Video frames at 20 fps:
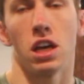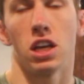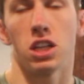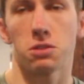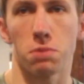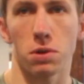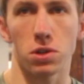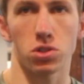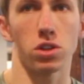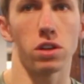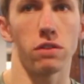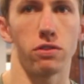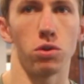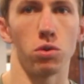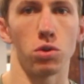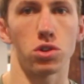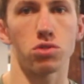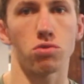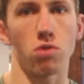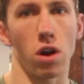especially if
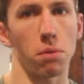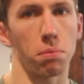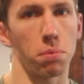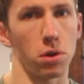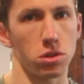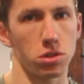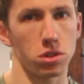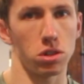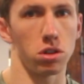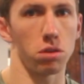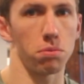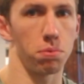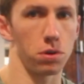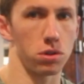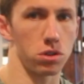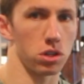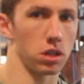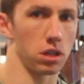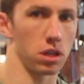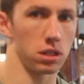you're a strong person and you're
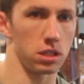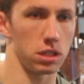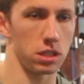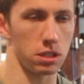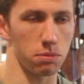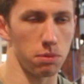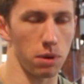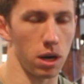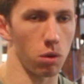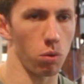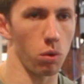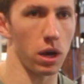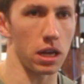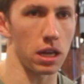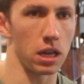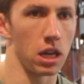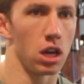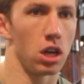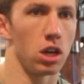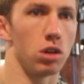pushing a decent amount of
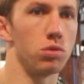weight.